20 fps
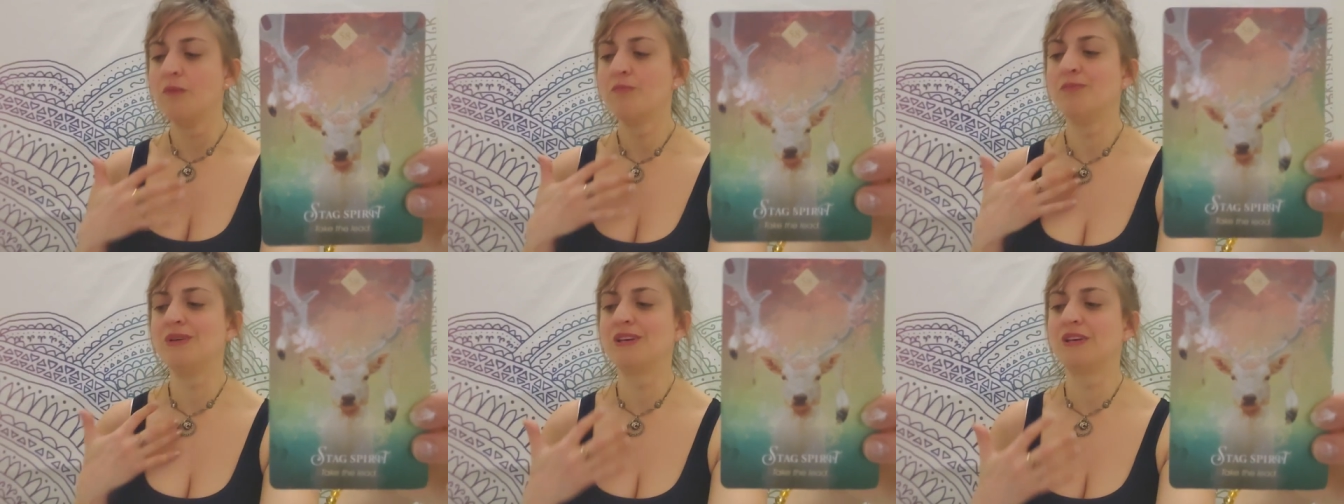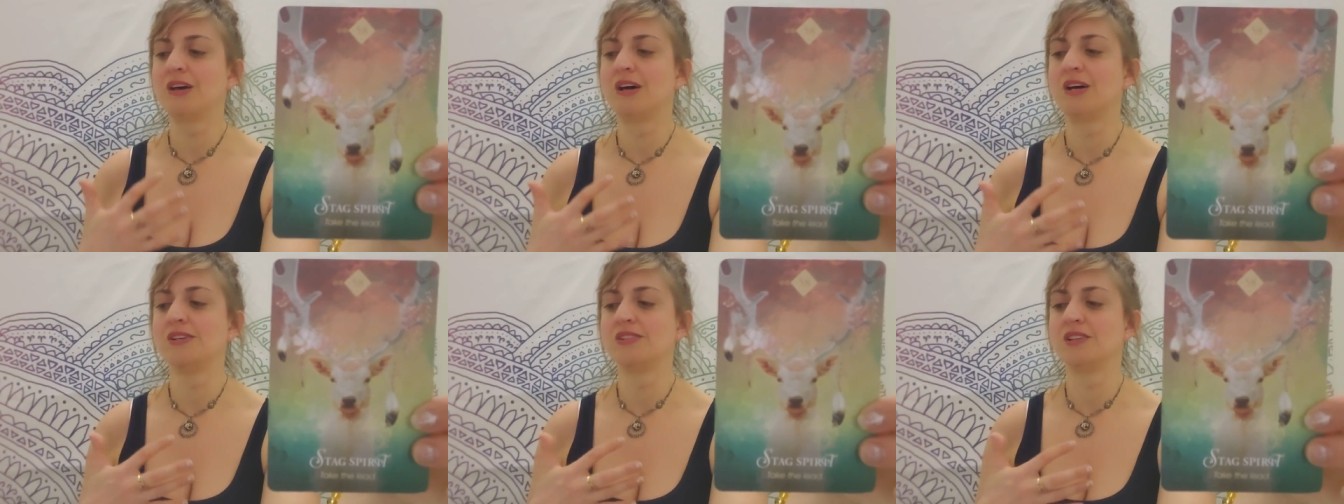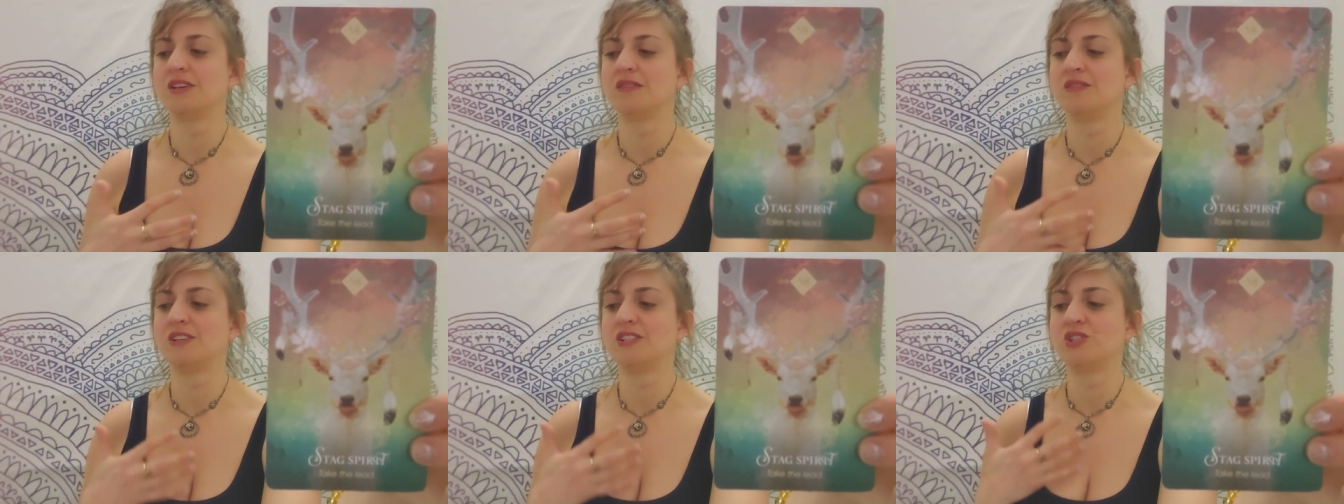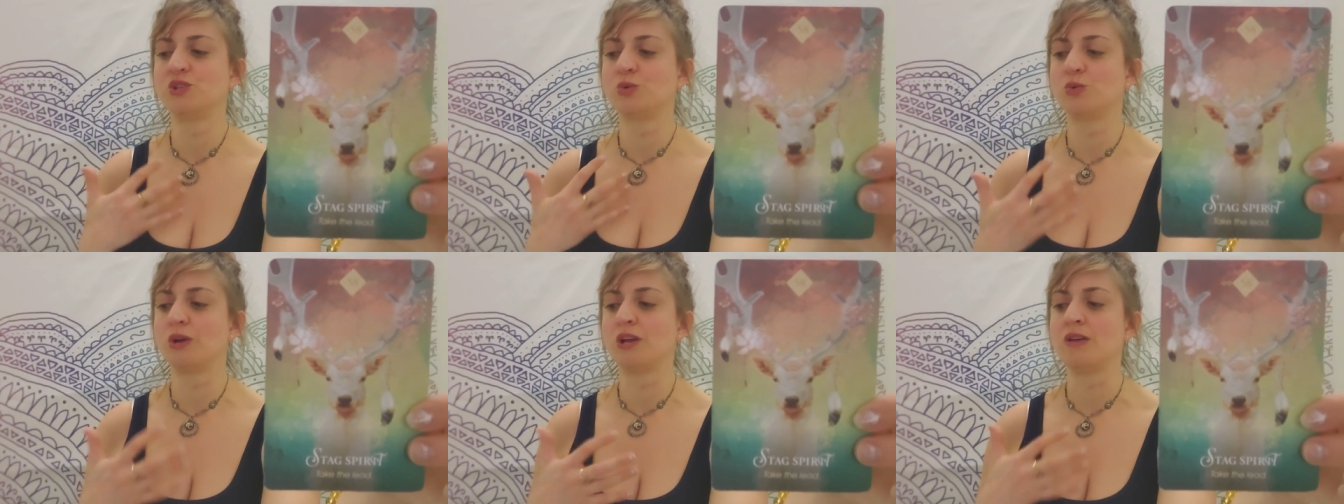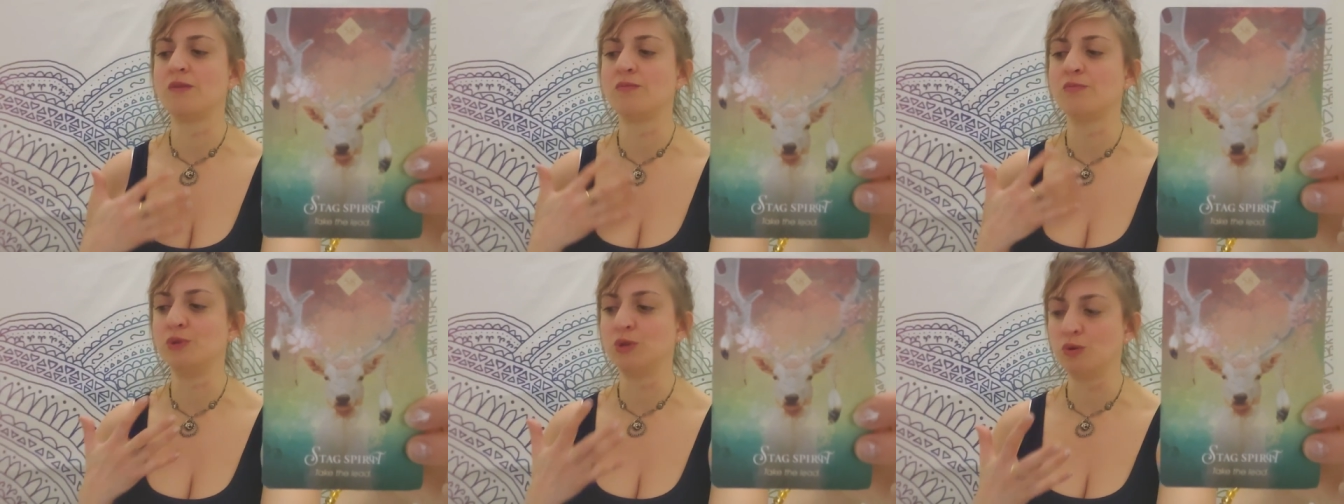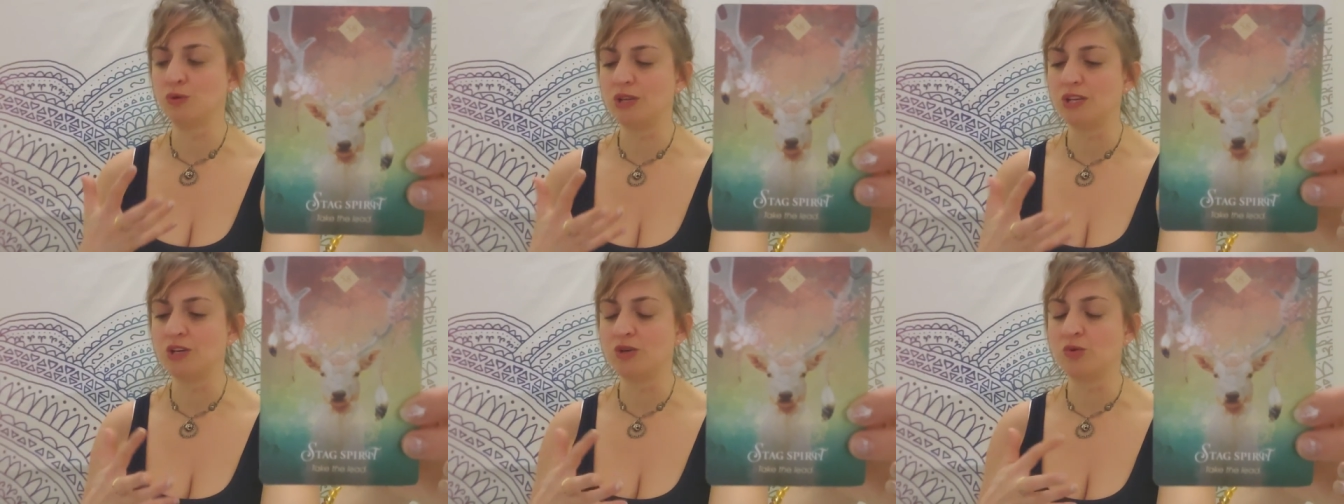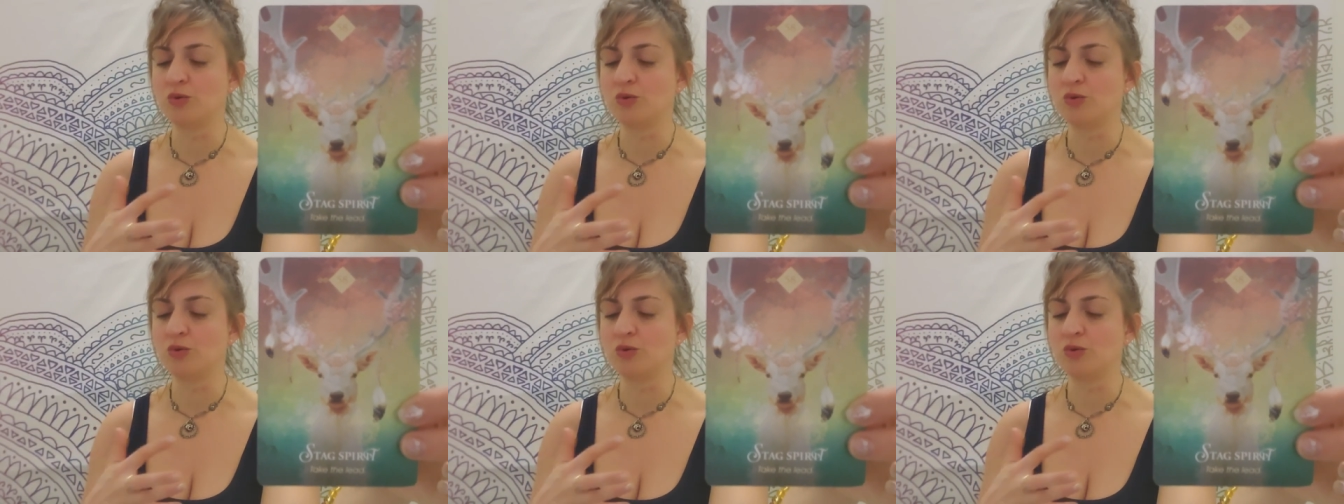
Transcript: because of its great beauty,